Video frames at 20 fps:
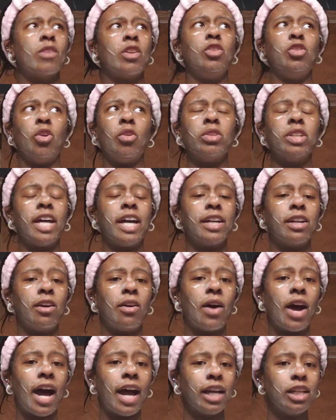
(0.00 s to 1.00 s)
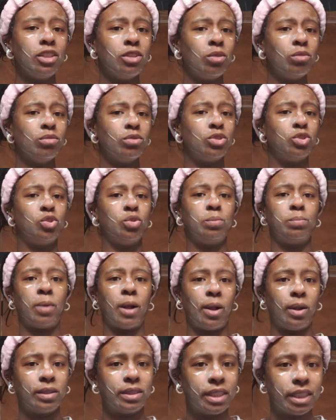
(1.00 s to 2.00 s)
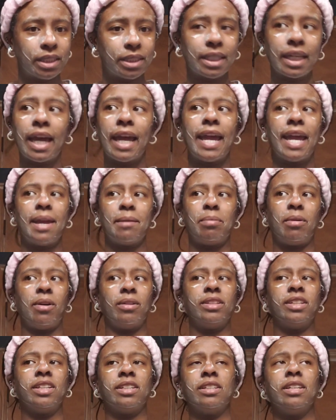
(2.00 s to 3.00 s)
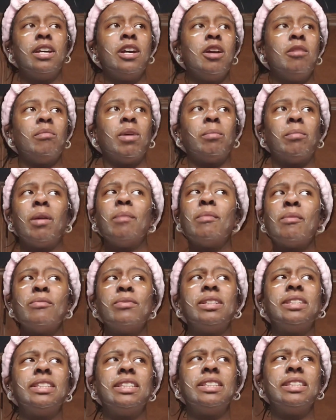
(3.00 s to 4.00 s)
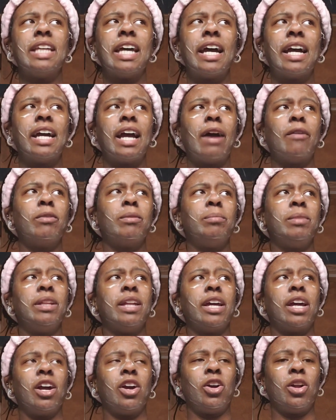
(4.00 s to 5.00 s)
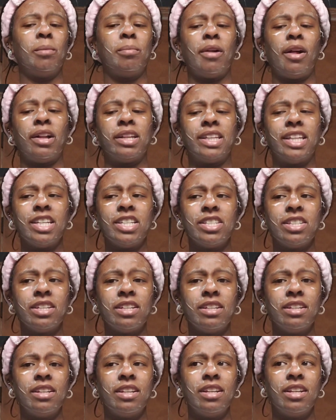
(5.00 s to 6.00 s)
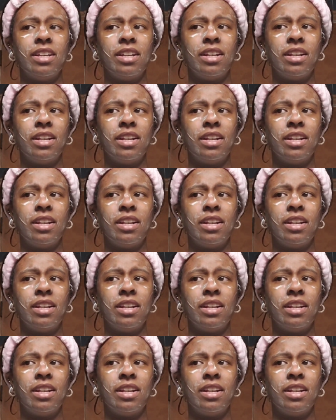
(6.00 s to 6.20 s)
no lie, y'all, I don't do politics. Like, I hate politics. My mom always thinks that I would be like a good politician